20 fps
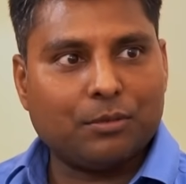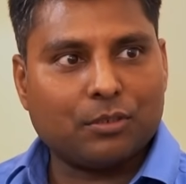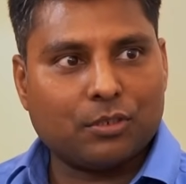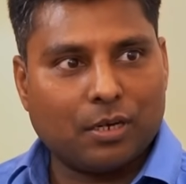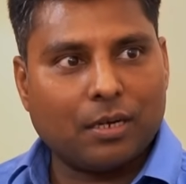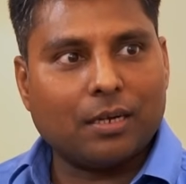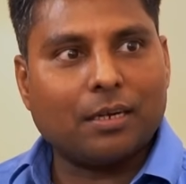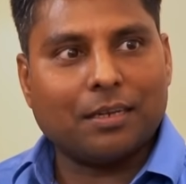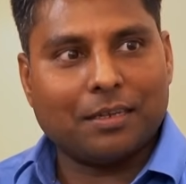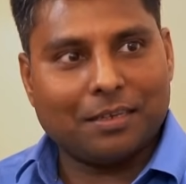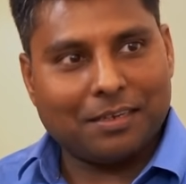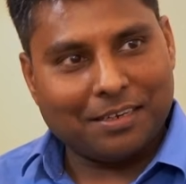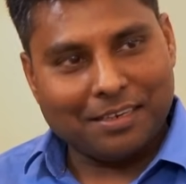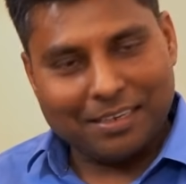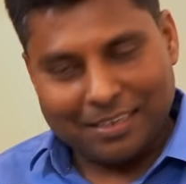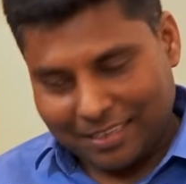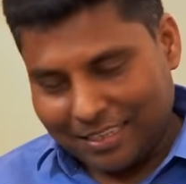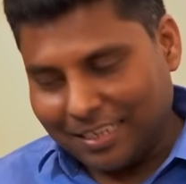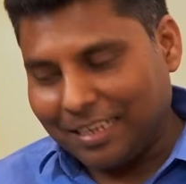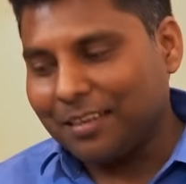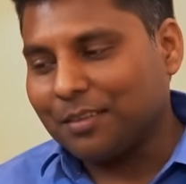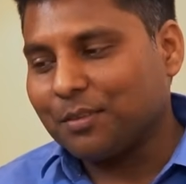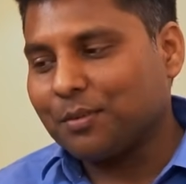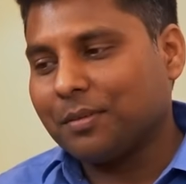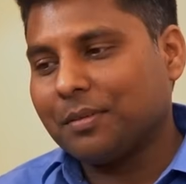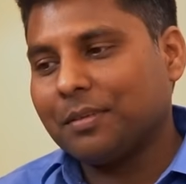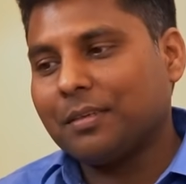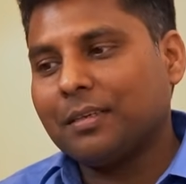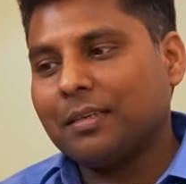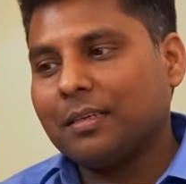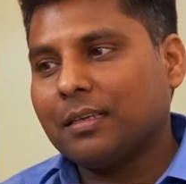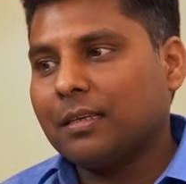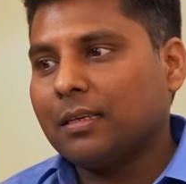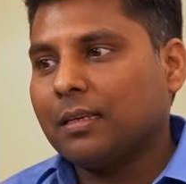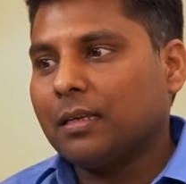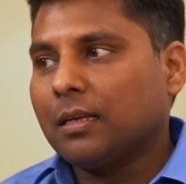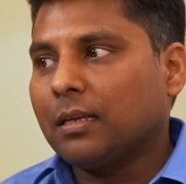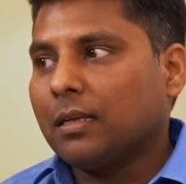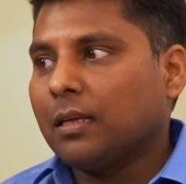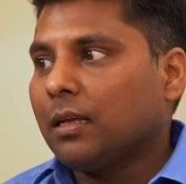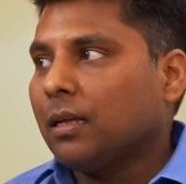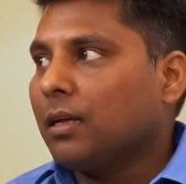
know he's trailing, but what is the margin?